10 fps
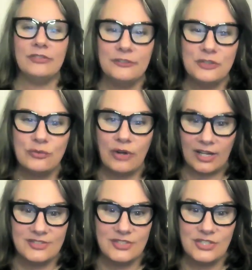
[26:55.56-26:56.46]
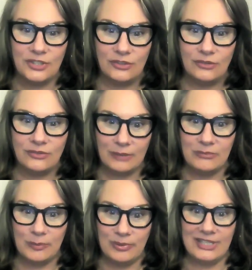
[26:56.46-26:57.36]
level of trust too. Let
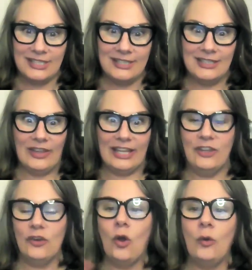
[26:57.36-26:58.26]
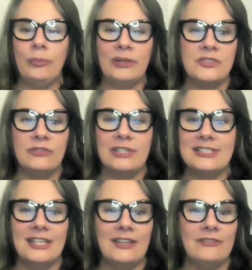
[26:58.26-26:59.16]
me put that in there. Like, you're open to
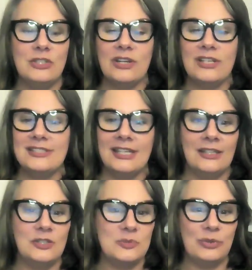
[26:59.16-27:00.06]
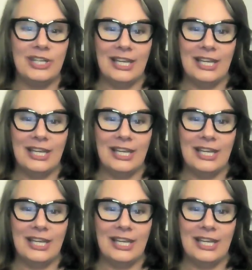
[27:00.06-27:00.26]
receive and trusting and just